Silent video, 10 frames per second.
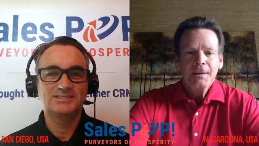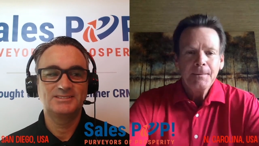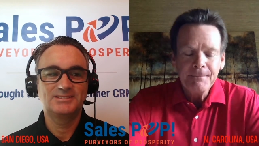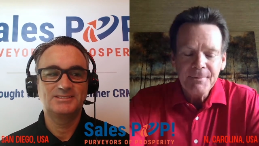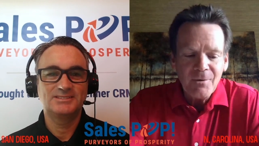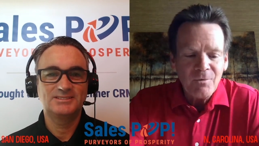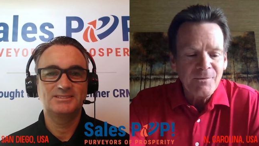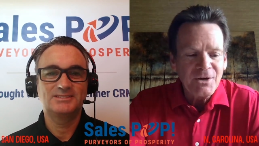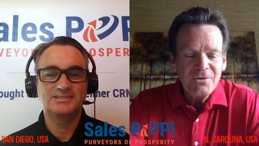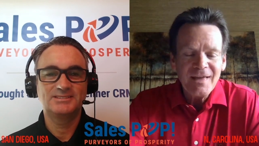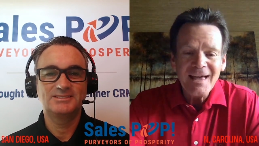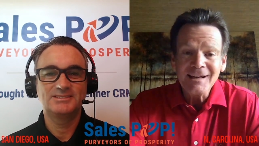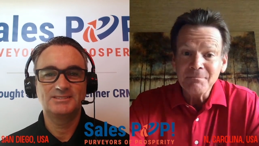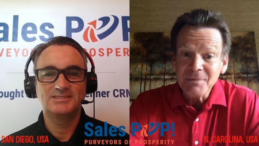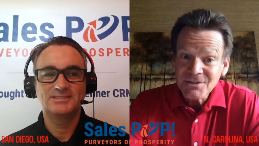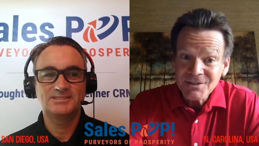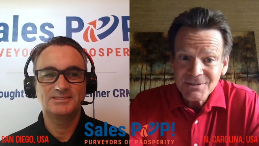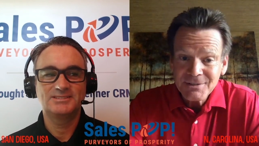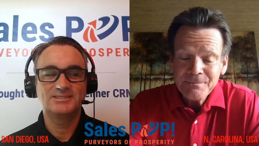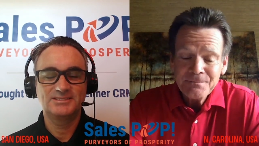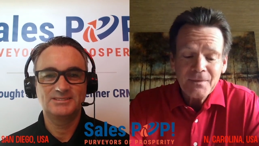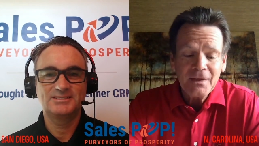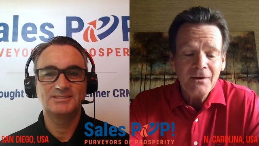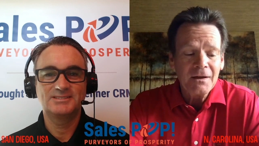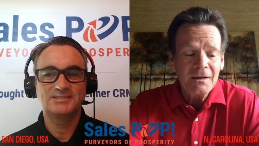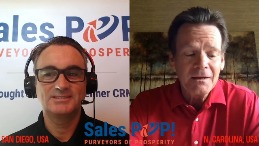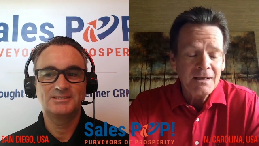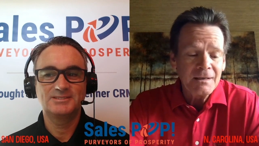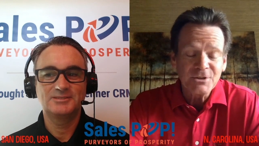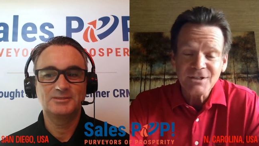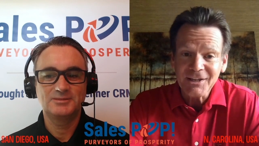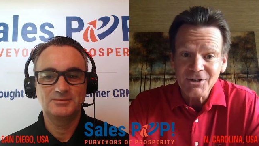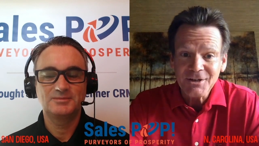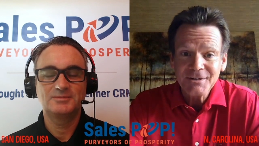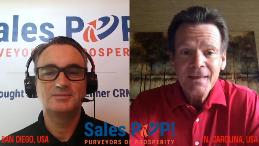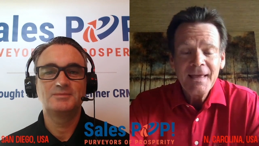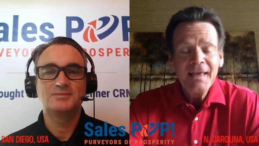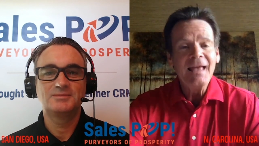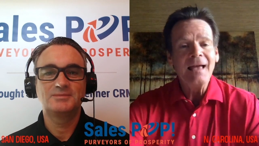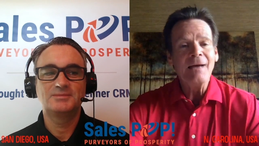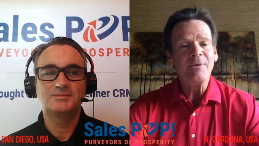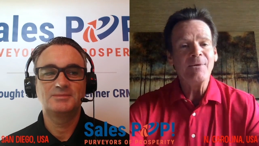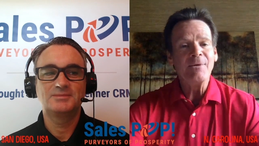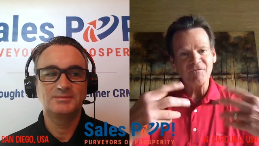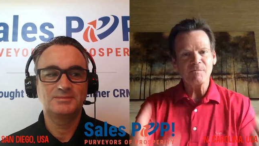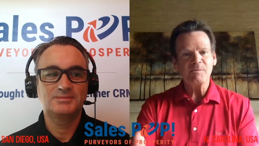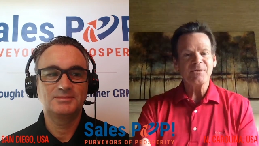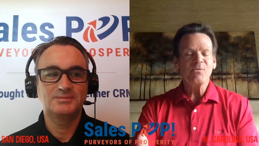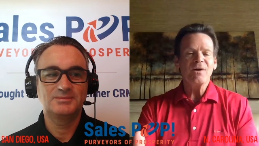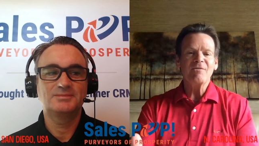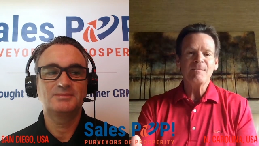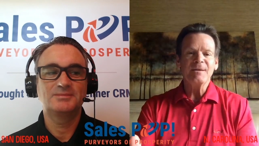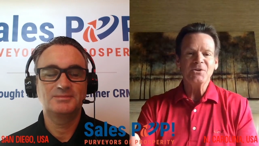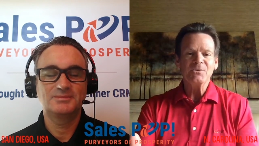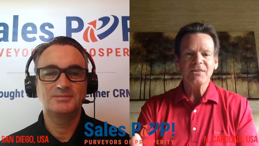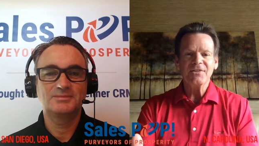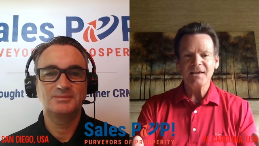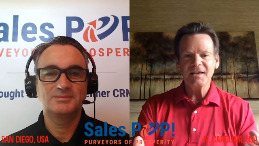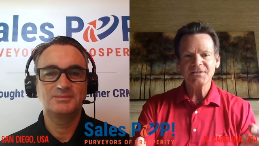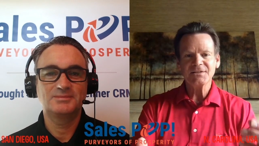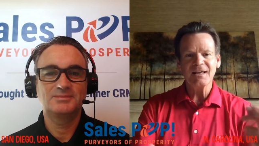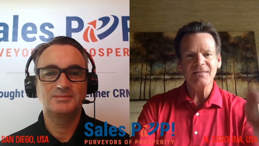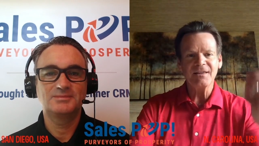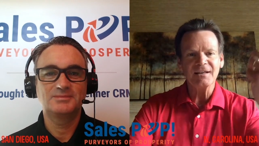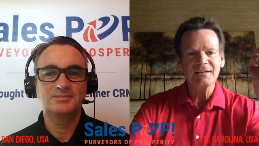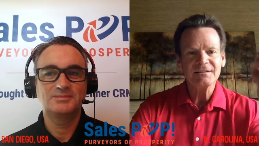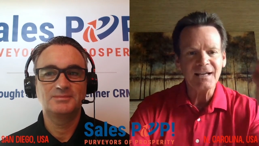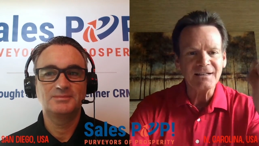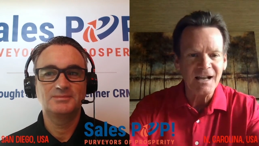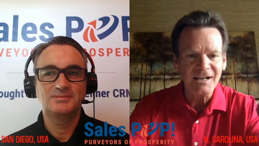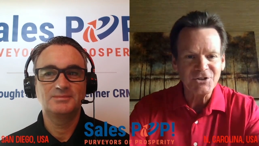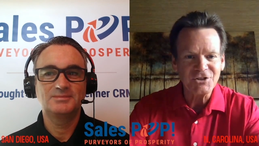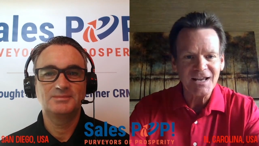Speaker 1: But when we do that in business, uh, in particular, and we get comfortable with the way we've been doing things and then technology